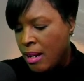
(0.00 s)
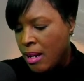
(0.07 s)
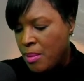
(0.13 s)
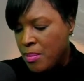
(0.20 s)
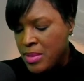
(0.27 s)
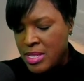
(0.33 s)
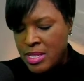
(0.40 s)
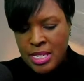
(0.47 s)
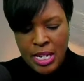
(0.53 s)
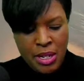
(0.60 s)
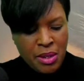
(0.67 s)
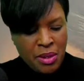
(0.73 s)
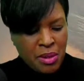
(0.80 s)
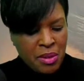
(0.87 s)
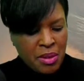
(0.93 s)

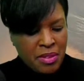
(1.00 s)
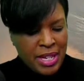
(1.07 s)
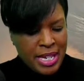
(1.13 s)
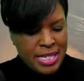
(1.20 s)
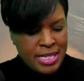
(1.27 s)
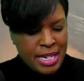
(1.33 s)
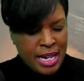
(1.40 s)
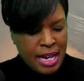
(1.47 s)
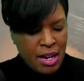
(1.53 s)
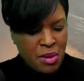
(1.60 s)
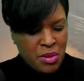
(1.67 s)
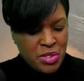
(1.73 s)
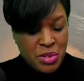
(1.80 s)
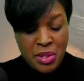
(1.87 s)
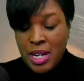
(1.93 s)
single that's
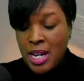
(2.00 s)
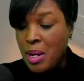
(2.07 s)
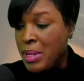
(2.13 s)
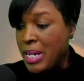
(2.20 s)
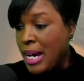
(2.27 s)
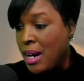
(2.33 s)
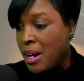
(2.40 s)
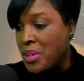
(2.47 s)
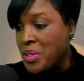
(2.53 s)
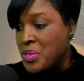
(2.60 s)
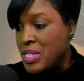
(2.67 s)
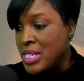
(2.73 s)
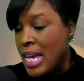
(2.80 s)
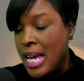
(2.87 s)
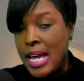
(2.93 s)
out or coming
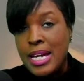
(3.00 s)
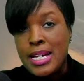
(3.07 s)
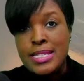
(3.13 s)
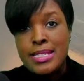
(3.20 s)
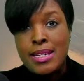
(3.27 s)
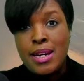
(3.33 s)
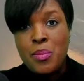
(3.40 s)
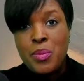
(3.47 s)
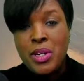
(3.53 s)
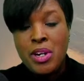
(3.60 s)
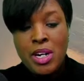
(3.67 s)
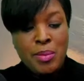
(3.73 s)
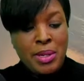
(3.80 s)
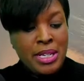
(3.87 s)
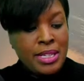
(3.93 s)
out, and we're
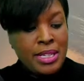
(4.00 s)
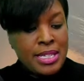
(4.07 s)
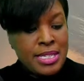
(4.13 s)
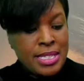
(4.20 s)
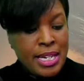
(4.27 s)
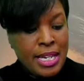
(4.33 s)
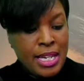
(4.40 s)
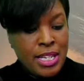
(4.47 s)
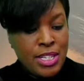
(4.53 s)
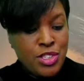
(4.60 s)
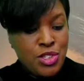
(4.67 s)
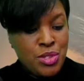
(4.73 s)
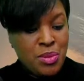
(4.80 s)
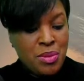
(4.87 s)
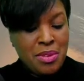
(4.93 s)
going to be listening
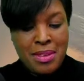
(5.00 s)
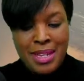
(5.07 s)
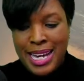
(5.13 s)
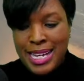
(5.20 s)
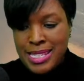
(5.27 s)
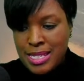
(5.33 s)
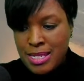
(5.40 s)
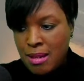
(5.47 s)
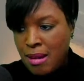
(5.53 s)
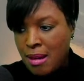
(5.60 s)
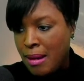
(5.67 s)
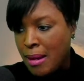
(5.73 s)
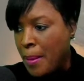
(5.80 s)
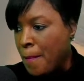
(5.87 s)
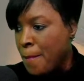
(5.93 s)
to that
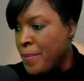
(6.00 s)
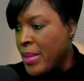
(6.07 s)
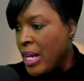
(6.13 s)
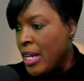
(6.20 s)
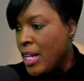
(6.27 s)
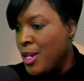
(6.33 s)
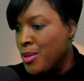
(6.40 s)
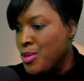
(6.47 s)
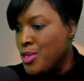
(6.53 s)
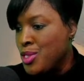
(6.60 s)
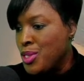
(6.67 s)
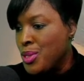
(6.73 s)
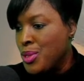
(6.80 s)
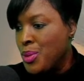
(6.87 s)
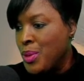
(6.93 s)
song, "It'll
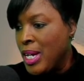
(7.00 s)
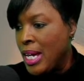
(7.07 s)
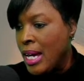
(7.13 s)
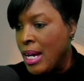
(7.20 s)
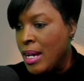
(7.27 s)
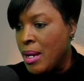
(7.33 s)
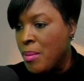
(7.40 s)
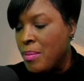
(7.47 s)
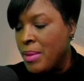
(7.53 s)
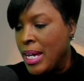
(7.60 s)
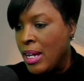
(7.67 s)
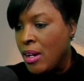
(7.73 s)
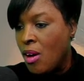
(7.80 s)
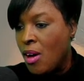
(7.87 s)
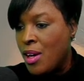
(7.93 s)
Do,"
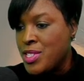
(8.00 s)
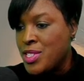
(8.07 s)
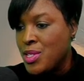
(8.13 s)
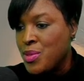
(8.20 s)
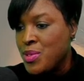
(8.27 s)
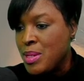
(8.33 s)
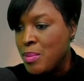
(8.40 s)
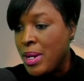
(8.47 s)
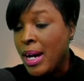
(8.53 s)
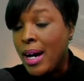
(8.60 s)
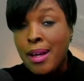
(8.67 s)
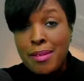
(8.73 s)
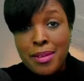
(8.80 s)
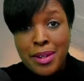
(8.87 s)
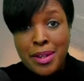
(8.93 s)
and also some
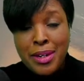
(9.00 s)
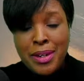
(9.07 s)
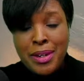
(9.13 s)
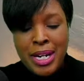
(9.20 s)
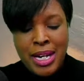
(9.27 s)
other